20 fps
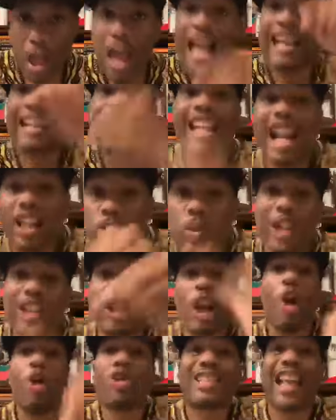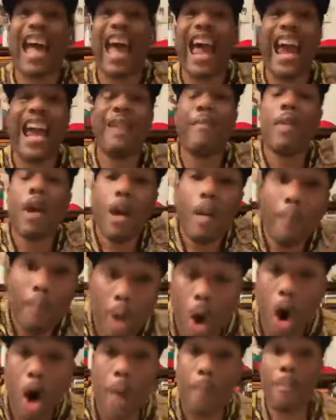Guess what those same
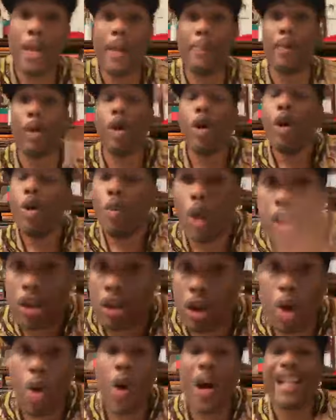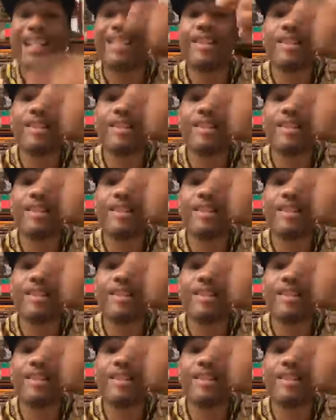poor people were doing